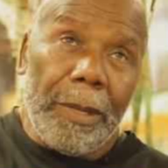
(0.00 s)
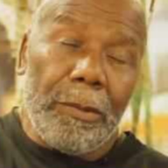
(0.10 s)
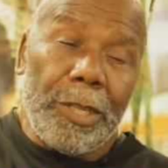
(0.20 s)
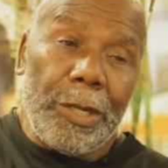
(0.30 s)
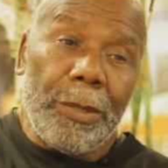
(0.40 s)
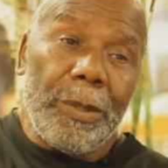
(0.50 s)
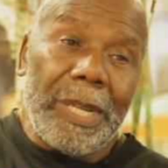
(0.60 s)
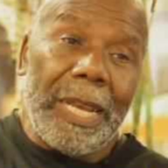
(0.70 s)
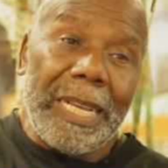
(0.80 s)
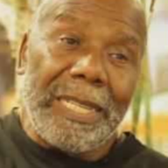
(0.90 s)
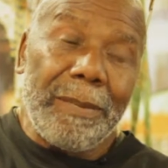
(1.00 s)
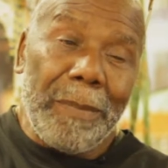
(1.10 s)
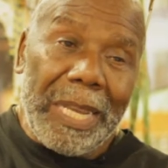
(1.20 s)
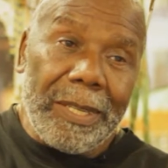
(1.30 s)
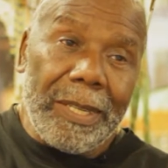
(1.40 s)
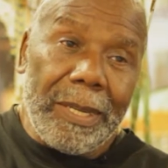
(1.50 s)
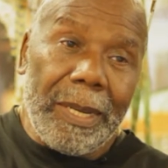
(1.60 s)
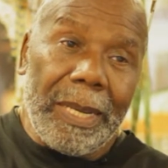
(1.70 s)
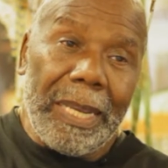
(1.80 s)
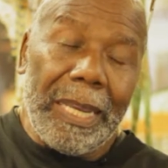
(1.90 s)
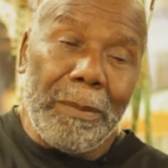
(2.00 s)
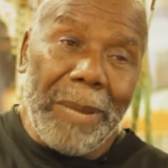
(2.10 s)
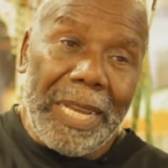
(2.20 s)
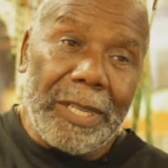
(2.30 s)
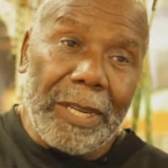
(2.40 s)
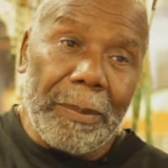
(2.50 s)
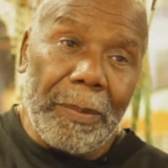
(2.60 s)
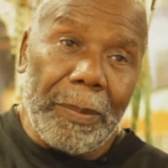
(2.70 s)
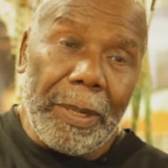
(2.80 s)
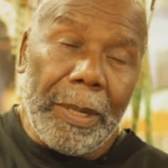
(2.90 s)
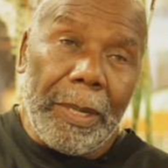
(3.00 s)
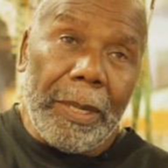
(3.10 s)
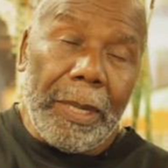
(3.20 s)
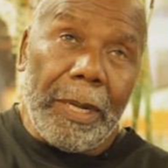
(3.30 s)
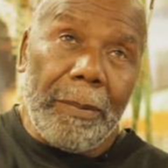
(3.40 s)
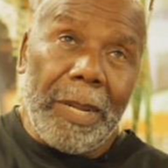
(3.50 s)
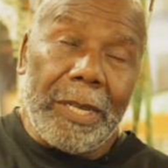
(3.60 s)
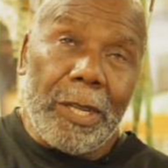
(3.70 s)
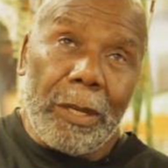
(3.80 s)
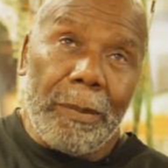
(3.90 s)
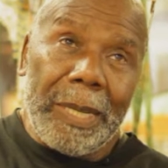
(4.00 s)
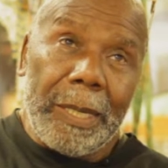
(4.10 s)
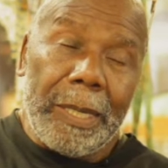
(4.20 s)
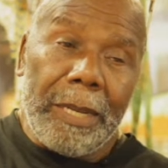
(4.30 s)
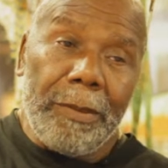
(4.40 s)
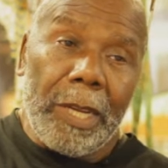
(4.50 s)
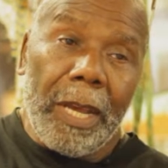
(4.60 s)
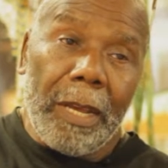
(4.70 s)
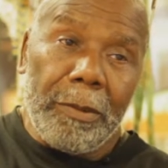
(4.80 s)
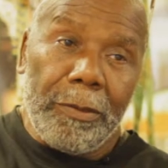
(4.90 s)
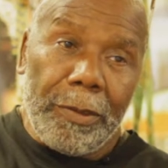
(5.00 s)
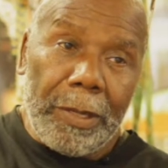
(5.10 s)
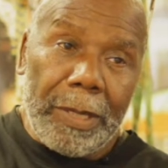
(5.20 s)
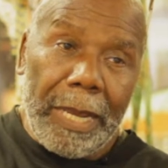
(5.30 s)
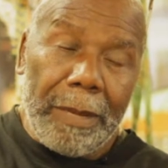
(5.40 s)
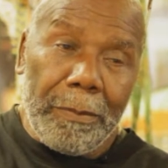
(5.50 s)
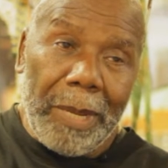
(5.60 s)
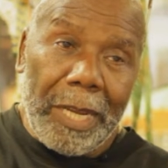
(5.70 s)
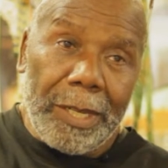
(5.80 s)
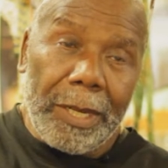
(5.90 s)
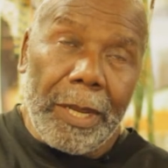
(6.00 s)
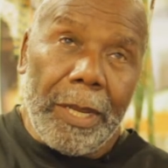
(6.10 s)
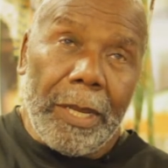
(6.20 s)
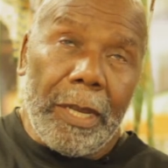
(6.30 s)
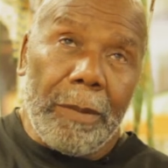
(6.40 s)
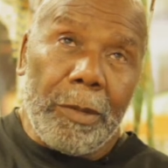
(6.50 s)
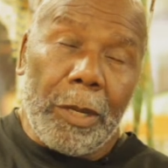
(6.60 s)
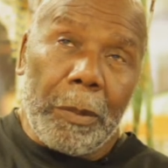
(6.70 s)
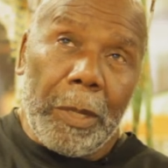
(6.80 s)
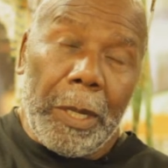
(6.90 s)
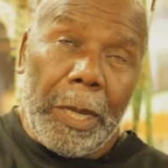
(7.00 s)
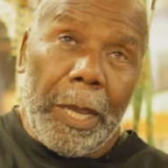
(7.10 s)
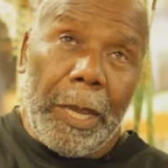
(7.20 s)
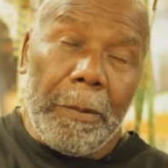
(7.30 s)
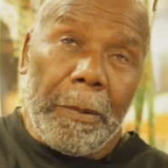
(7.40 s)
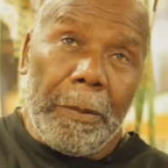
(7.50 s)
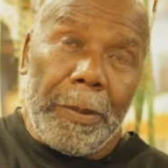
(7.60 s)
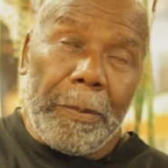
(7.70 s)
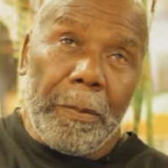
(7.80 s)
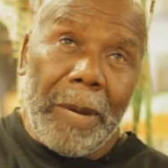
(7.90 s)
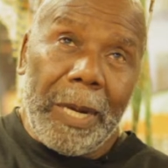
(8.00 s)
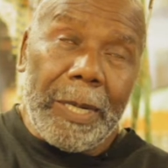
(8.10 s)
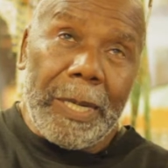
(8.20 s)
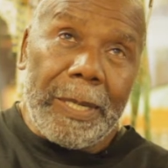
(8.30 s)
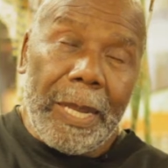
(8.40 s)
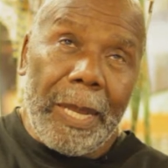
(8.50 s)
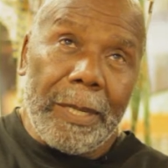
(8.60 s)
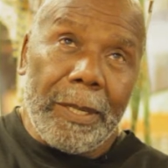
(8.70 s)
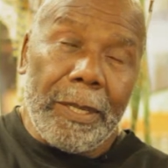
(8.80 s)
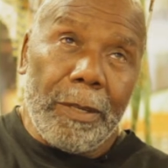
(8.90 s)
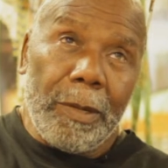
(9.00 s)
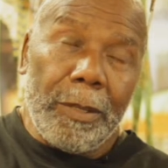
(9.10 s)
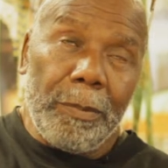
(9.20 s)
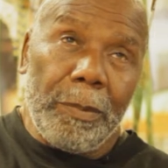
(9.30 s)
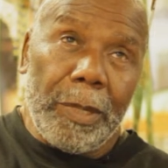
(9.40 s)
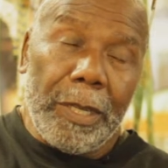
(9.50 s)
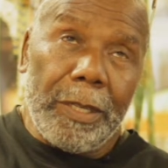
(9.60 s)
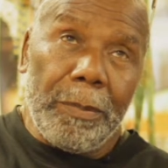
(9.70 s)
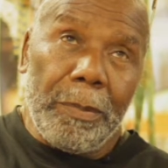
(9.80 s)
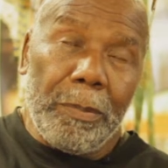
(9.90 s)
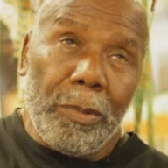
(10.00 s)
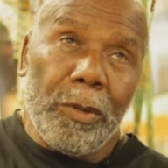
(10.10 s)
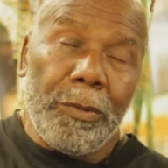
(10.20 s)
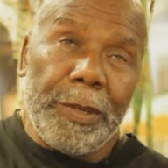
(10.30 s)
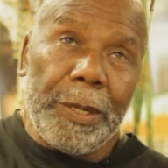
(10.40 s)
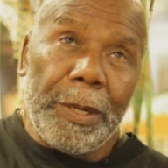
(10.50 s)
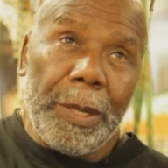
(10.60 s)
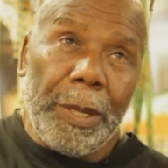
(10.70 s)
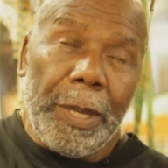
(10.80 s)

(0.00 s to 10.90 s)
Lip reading: was used as medicine and magic. And I'm not talking about the David Copperfield type magic. I'm talking, and modern day science is proven